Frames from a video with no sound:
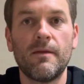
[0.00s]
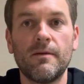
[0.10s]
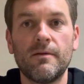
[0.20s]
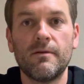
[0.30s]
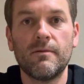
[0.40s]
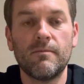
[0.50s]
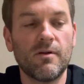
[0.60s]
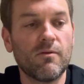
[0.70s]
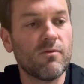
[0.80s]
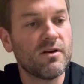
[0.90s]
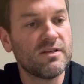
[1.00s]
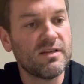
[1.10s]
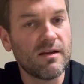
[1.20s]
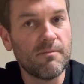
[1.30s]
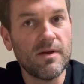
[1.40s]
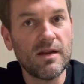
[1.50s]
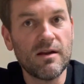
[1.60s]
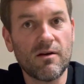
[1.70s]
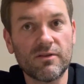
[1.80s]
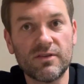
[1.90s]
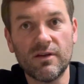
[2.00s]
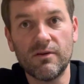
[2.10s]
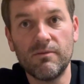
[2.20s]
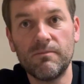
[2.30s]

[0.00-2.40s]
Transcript: But I wanted to take a minute also